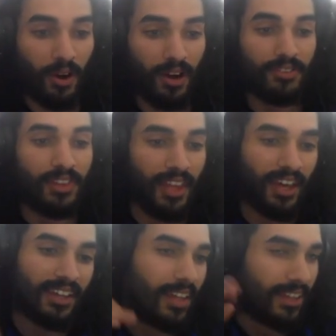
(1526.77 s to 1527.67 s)
off of
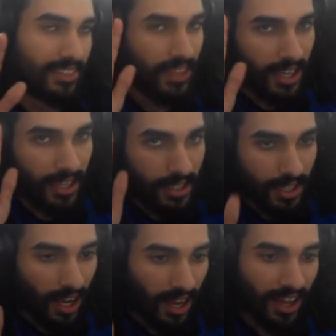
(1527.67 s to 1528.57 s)
that, like, thank
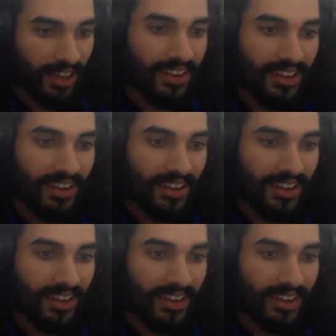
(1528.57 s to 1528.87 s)
God.